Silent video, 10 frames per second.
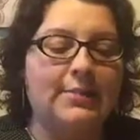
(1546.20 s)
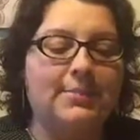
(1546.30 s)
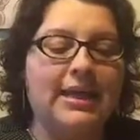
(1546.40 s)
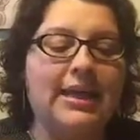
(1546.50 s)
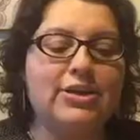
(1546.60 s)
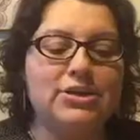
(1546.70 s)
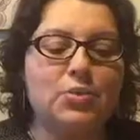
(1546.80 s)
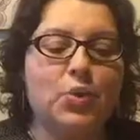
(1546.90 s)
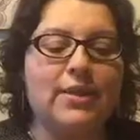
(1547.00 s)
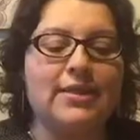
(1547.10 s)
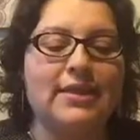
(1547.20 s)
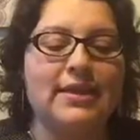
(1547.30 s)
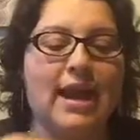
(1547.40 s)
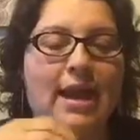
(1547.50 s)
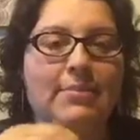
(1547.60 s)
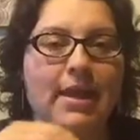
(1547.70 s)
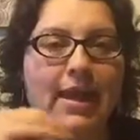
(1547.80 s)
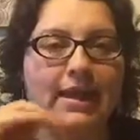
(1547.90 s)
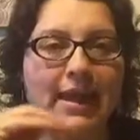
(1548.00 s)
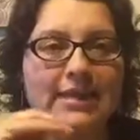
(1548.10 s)
Here's one thing. I
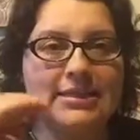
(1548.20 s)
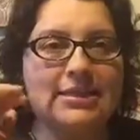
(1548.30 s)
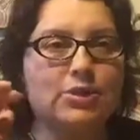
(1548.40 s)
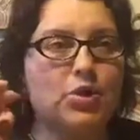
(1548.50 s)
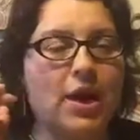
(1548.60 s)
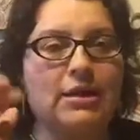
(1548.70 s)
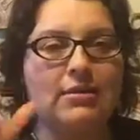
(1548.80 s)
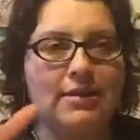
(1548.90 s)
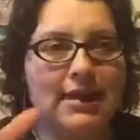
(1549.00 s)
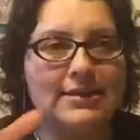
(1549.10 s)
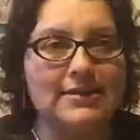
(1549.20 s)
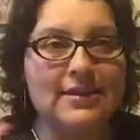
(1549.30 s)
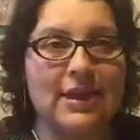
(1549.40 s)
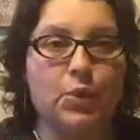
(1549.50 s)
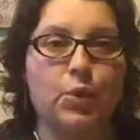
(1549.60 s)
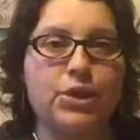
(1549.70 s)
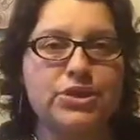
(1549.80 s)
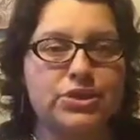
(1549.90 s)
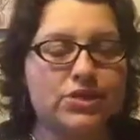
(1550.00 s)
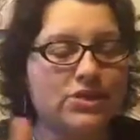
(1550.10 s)
like to try new things, and then I
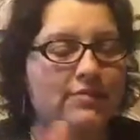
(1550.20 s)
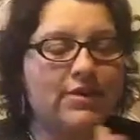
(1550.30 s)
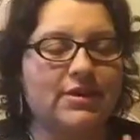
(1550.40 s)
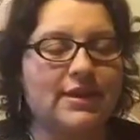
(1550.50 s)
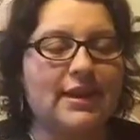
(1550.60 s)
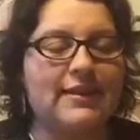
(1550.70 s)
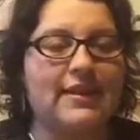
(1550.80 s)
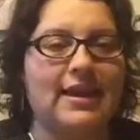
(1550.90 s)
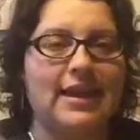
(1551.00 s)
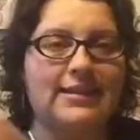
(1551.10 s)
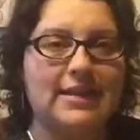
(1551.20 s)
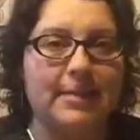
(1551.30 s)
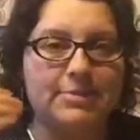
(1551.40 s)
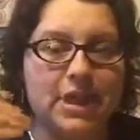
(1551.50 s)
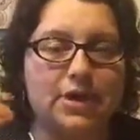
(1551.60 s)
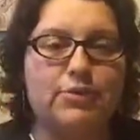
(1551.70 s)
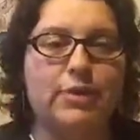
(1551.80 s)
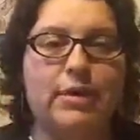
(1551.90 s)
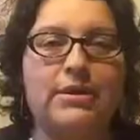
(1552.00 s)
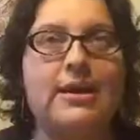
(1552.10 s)
research everything, and then I
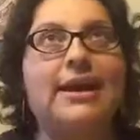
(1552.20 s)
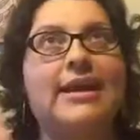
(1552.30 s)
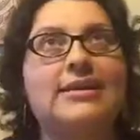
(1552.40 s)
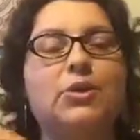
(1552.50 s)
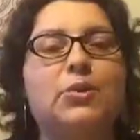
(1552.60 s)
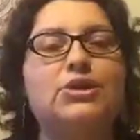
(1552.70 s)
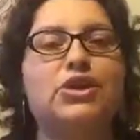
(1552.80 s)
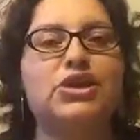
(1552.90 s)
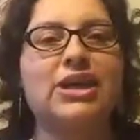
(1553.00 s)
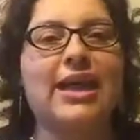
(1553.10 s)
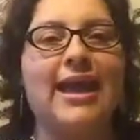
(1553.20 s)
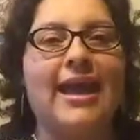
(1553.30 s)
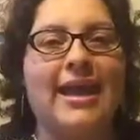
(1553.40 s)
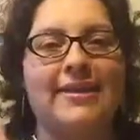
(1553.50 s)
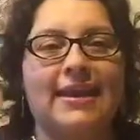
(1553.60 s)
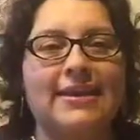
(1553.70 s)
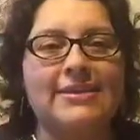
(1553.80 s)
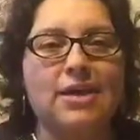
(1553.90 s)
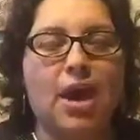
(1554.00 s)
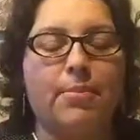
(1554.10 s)
get done researching, and then I
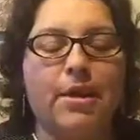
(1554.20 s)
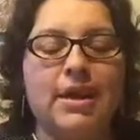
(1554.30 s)
stop.